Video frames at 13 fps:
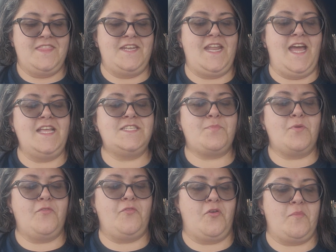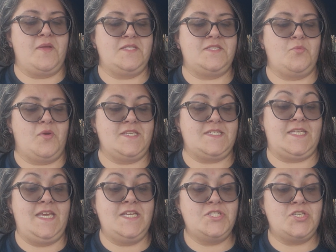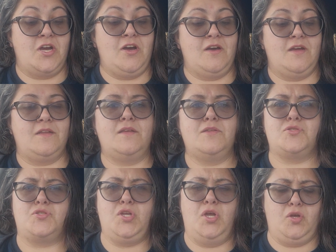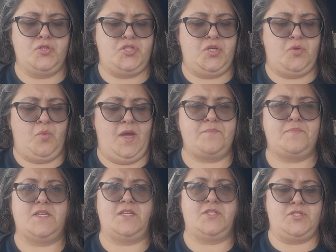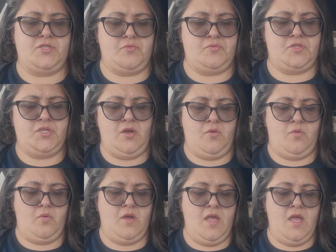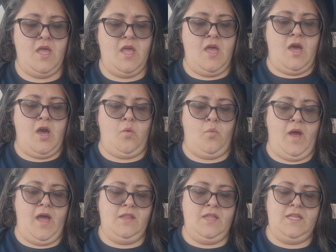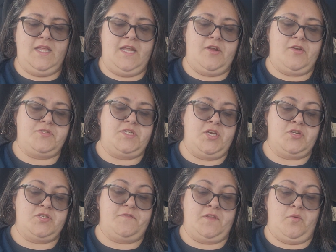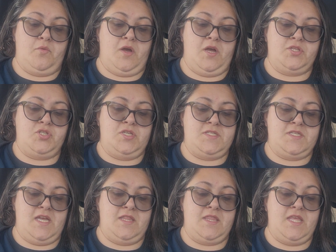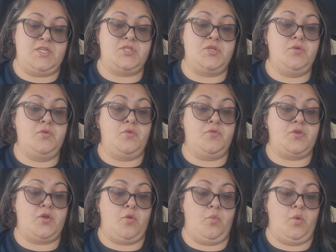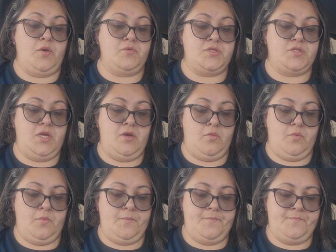The night's performance was King John. It's dull, she wept, and so. A while I let her tears flow on, she said, they soothed her woe so.